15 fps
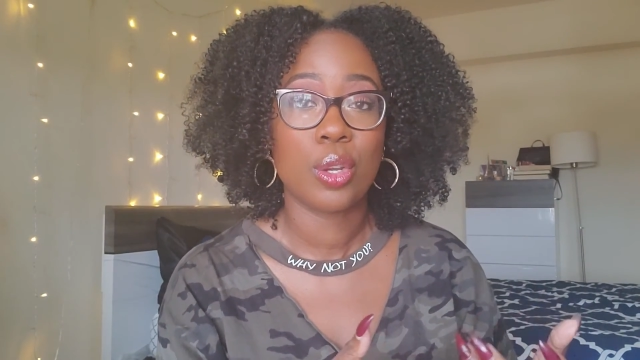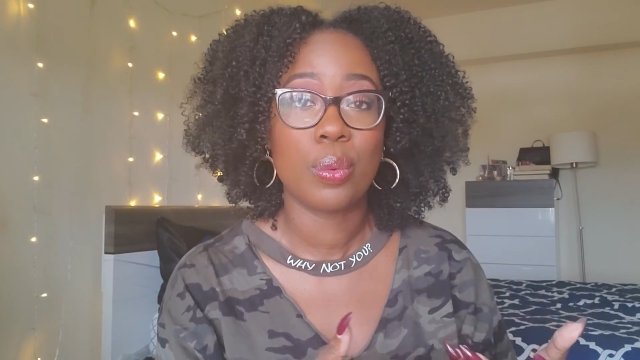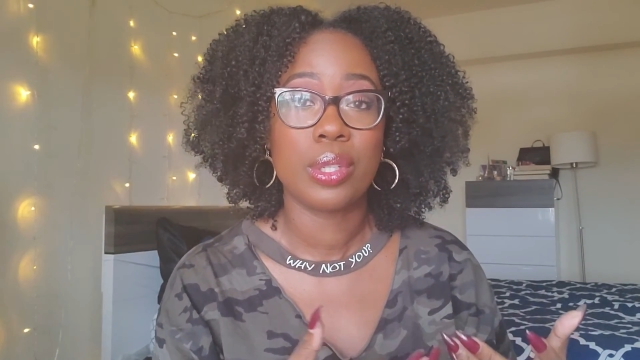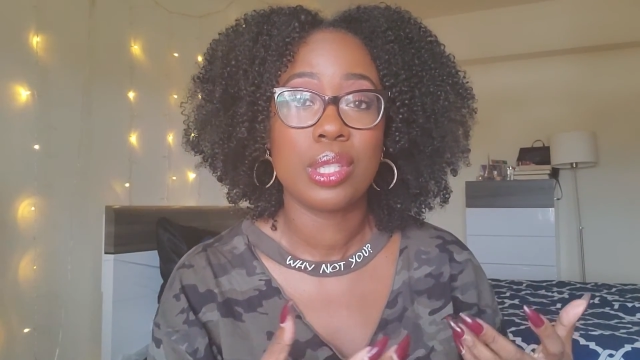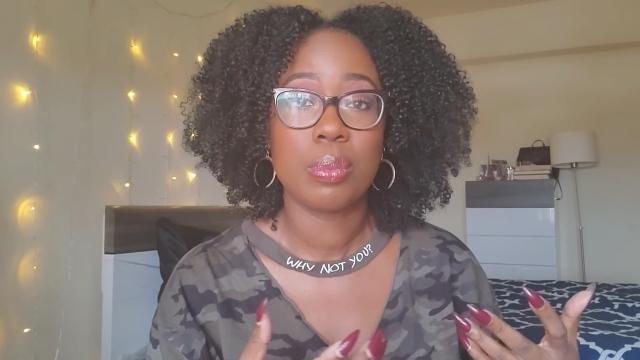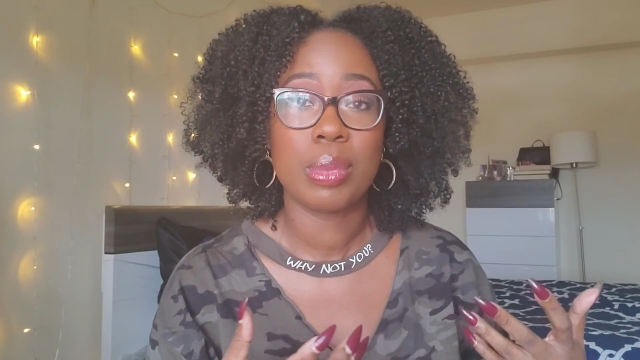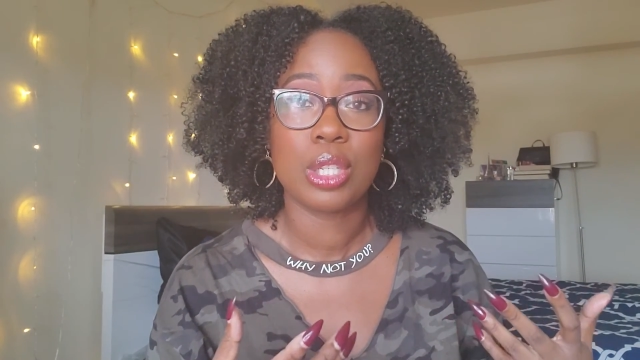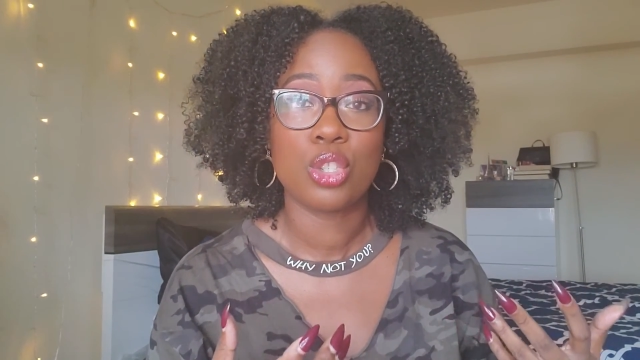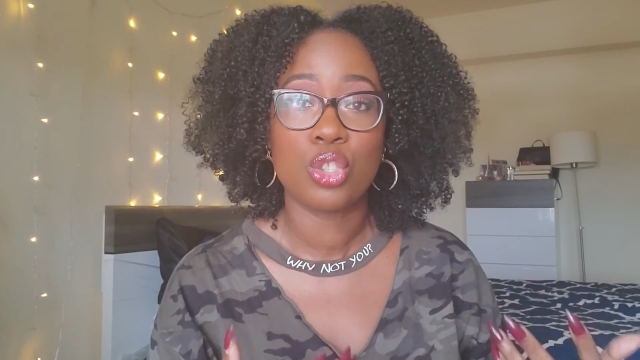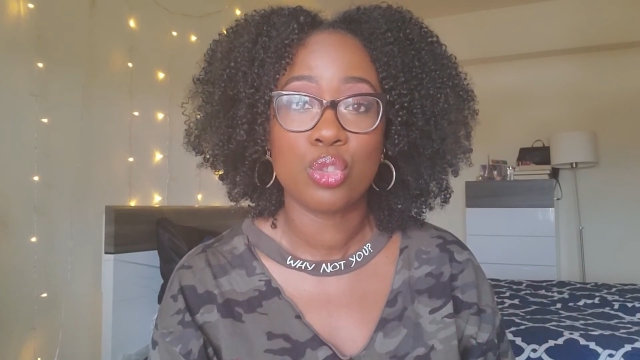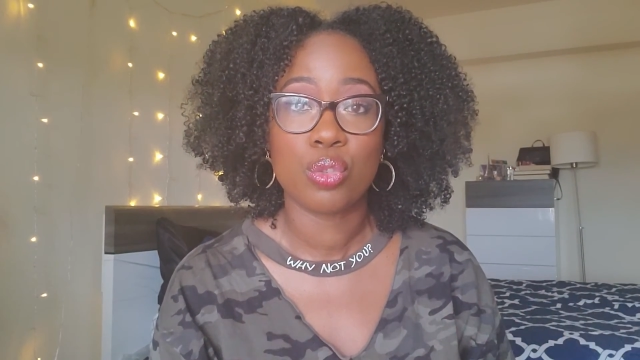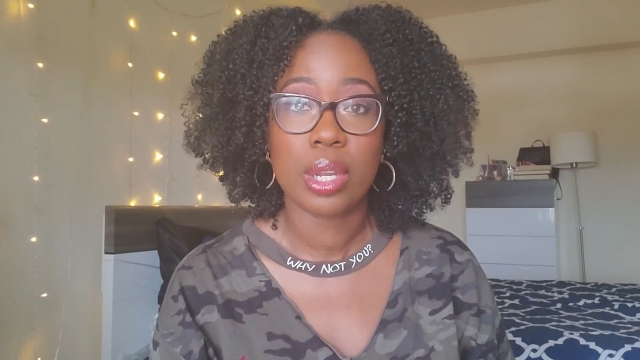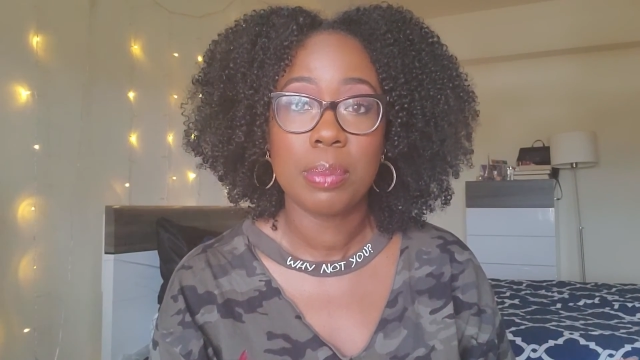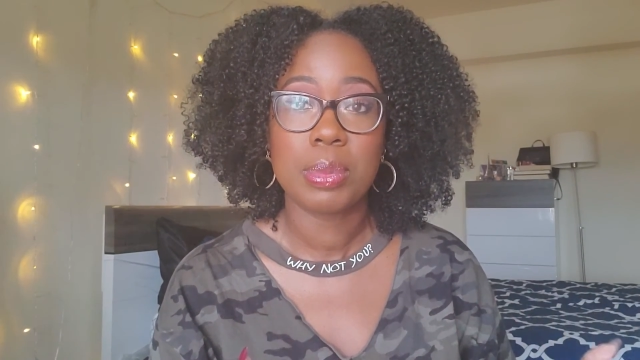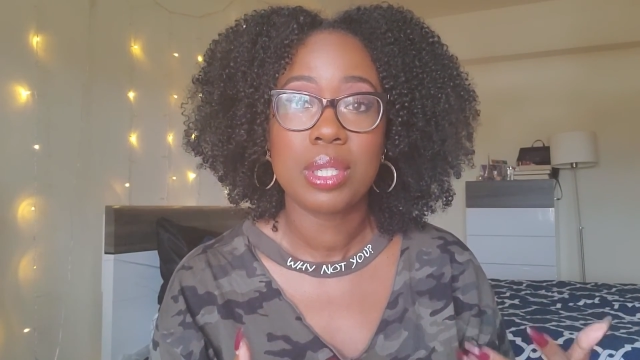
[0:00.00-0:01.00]
going to be
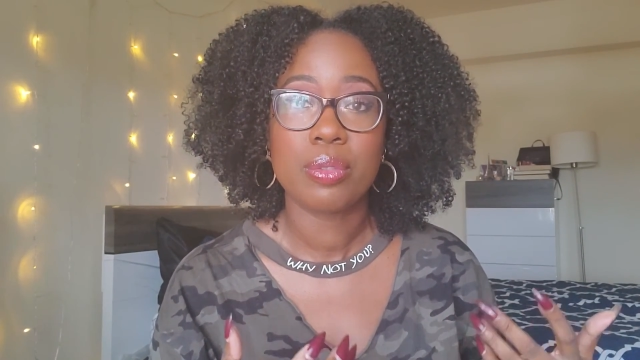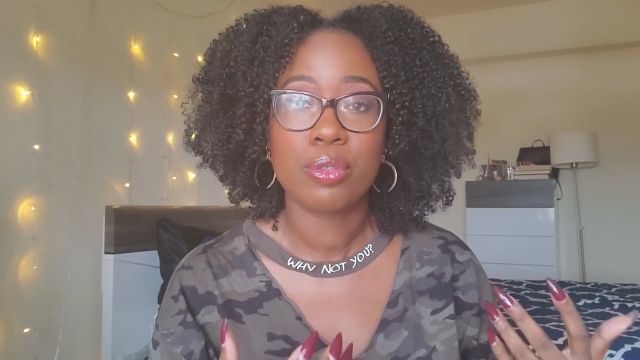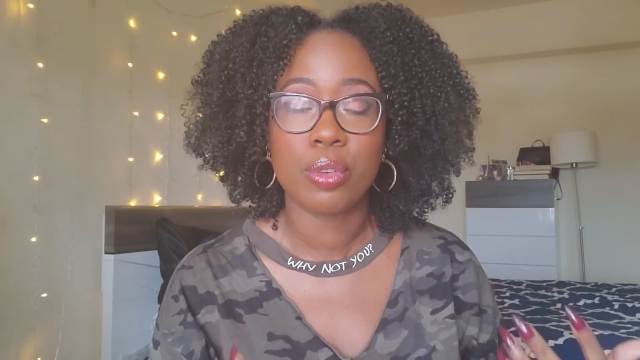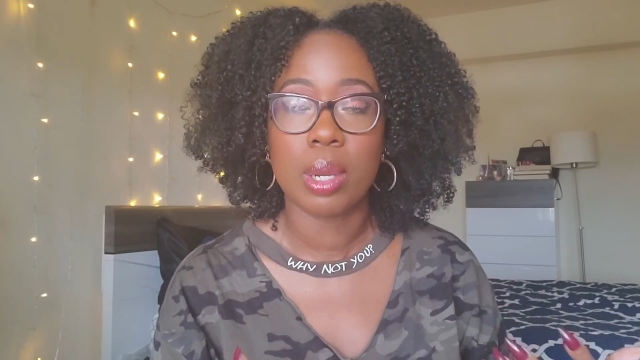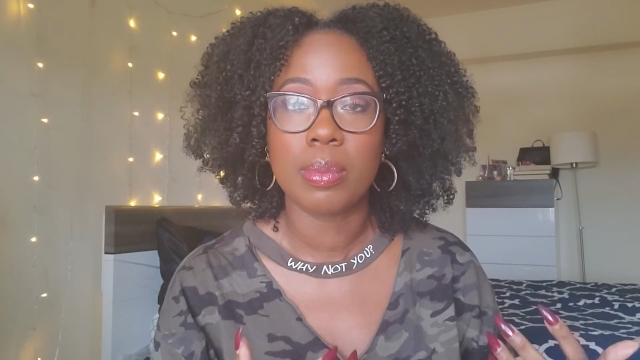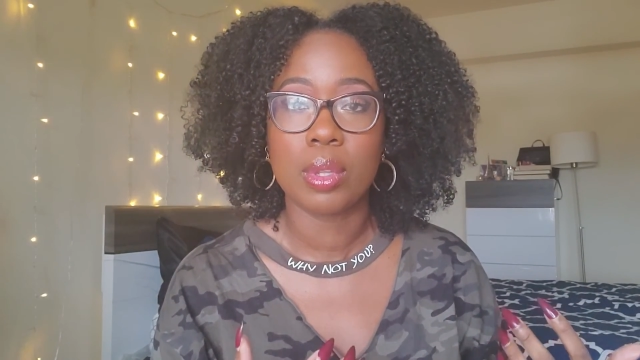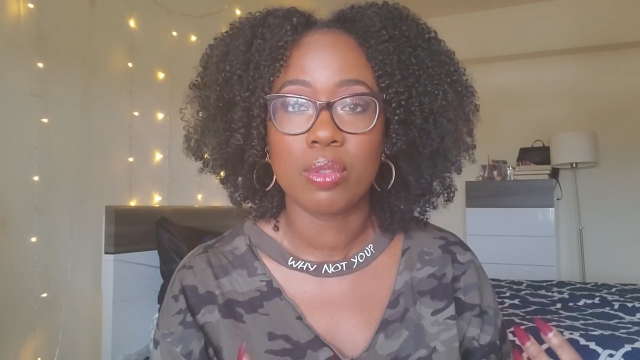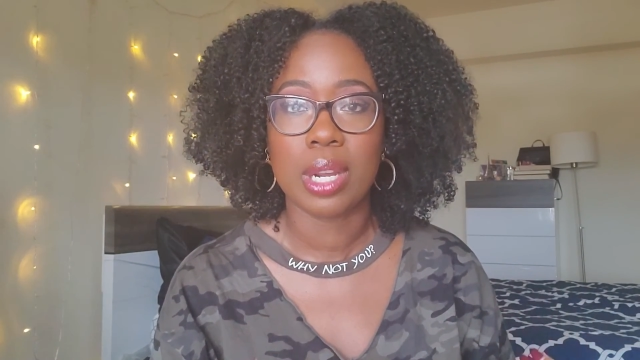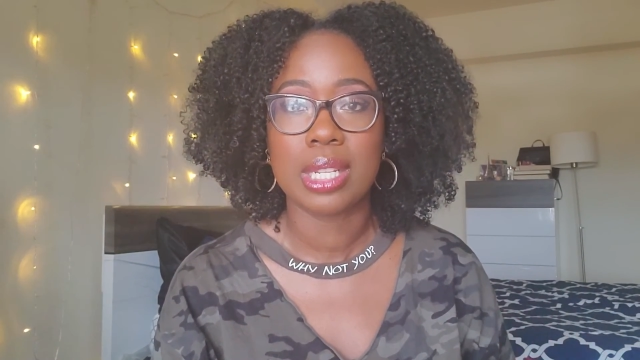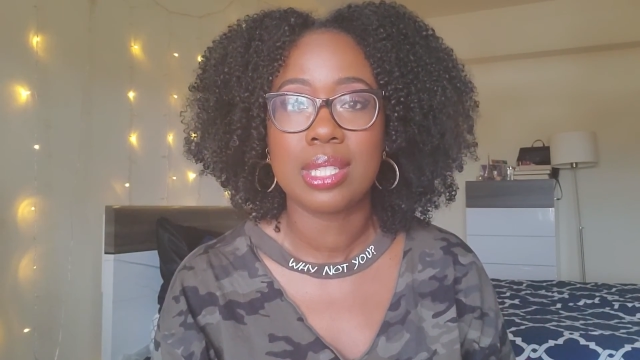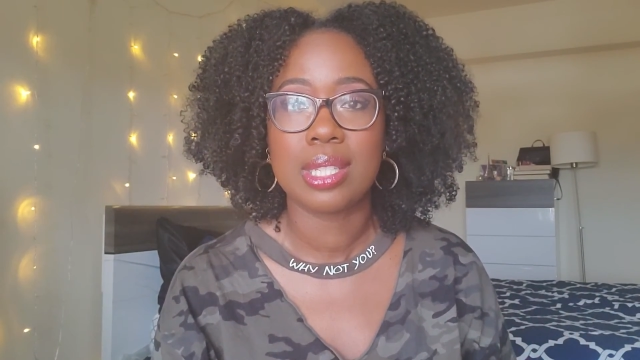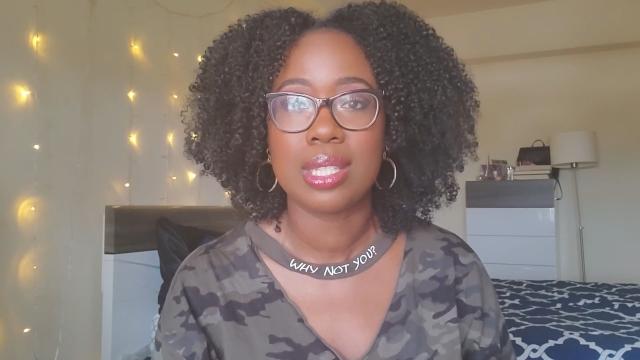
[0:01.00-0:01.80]
stripped from the rice